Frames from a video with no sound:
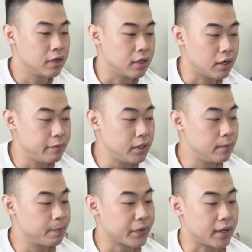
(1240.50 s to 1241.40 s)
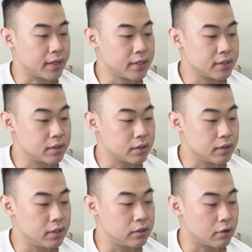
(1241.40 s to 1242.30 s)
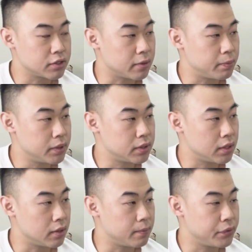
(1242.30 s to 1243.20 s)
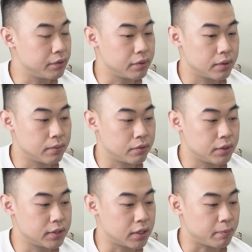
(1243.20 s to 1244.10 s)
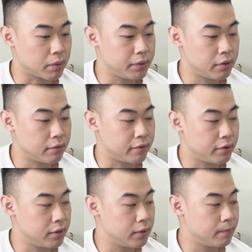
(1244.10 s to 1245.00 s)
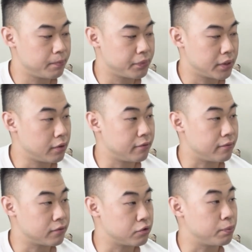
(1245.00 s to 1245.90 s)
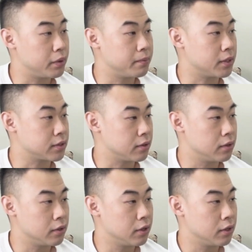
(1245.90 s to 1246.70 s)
Yeah, I mean, I guess these long jumpers, you would notice they're probably they're not super muscular.